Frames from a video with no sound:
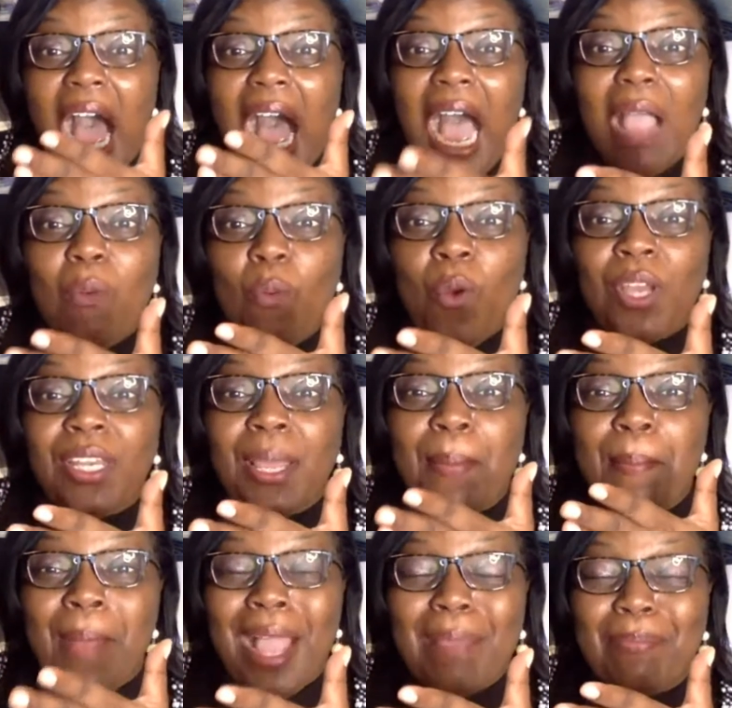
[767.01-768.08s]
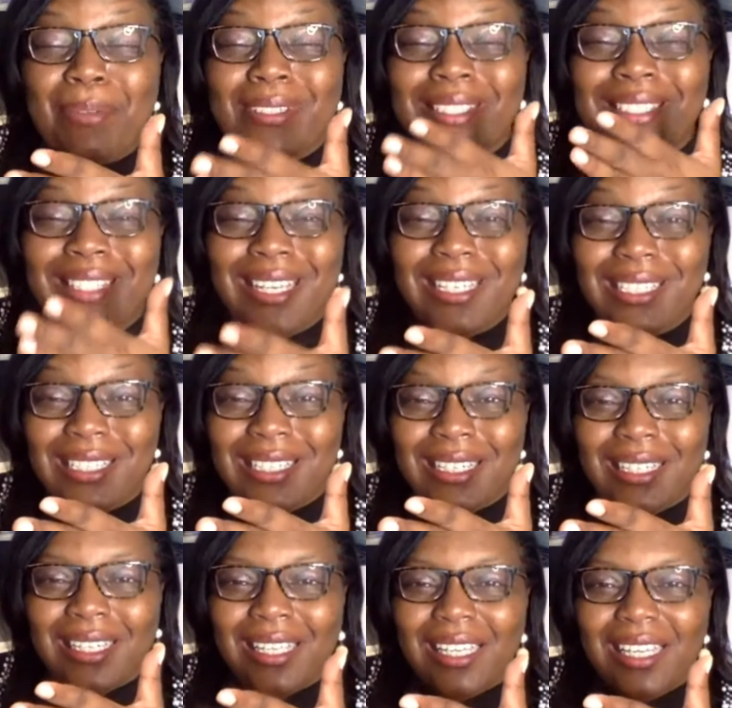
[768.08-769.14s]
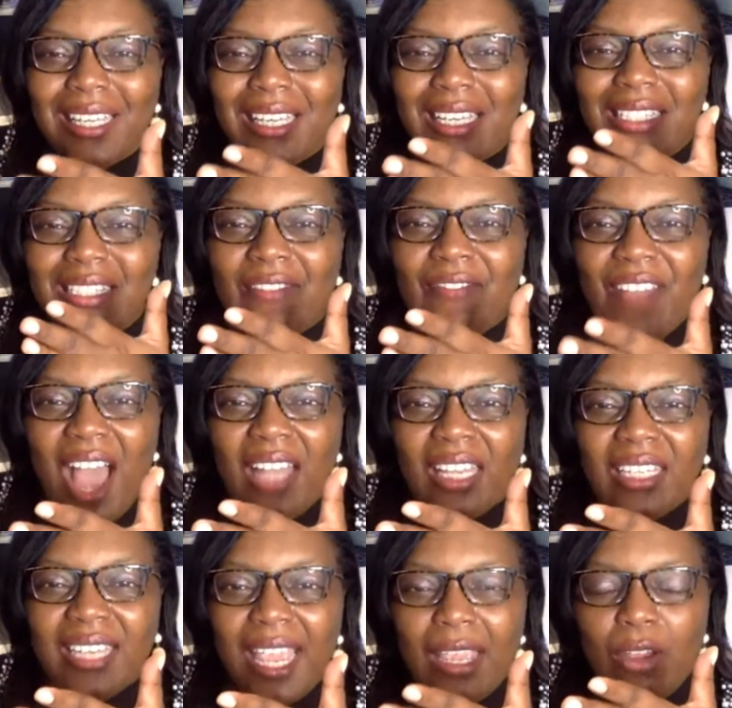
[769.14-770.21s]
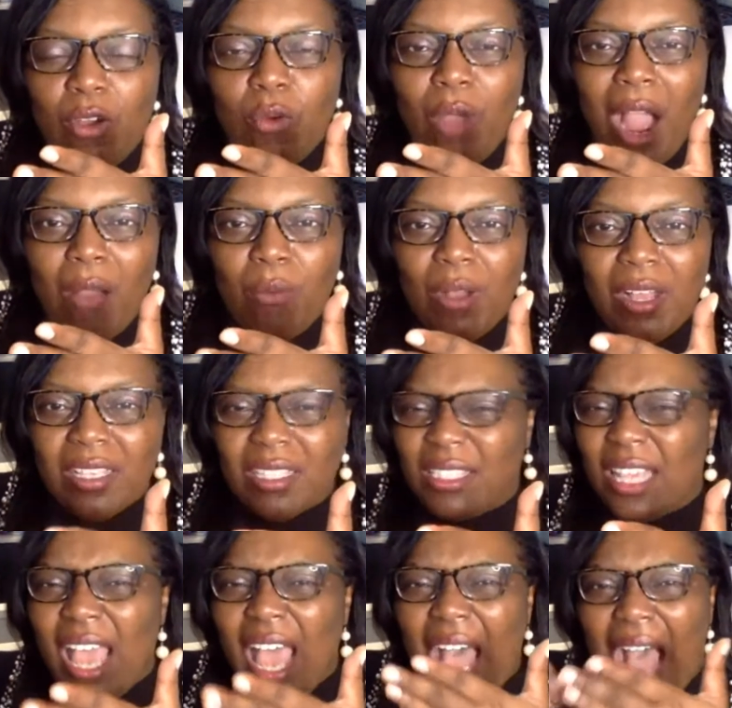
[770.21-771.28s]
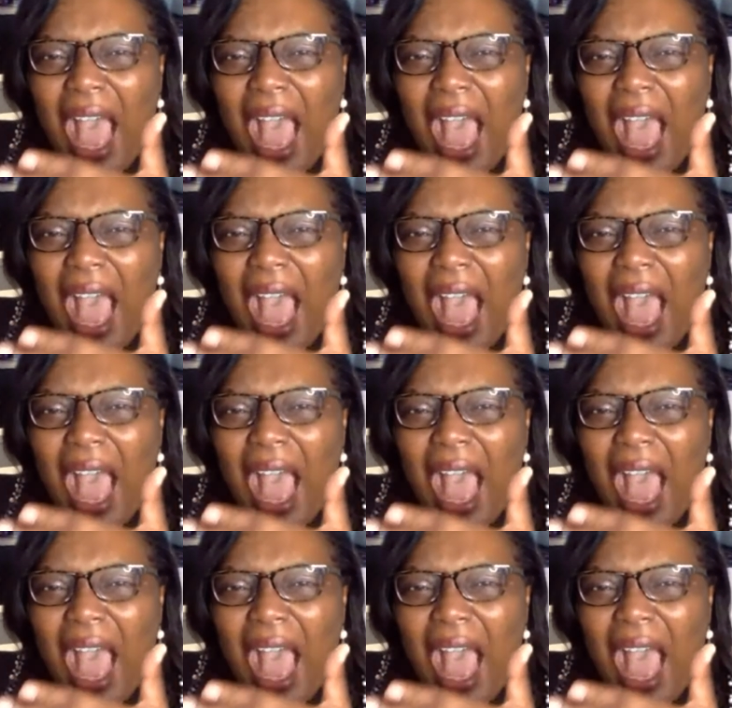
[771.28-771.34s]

I wanted my position to validate who I was.